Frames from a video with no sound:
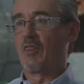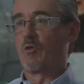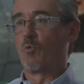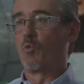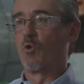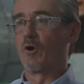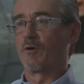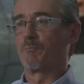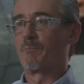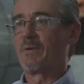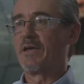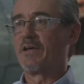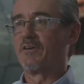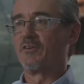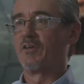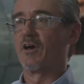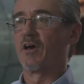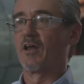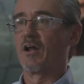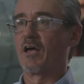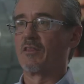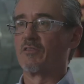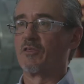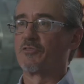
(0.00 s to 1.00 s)
on the work being
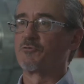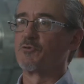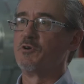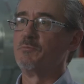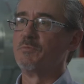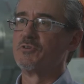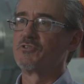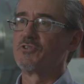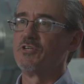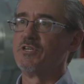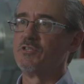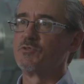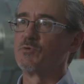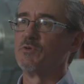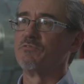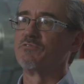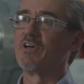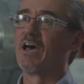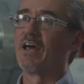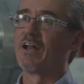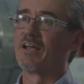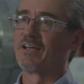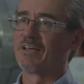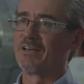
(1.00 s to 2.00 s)
done on the three machines
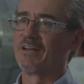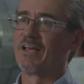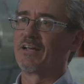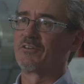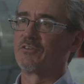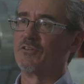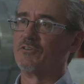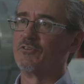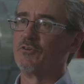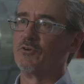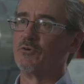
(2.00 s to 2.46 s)
we've got it connected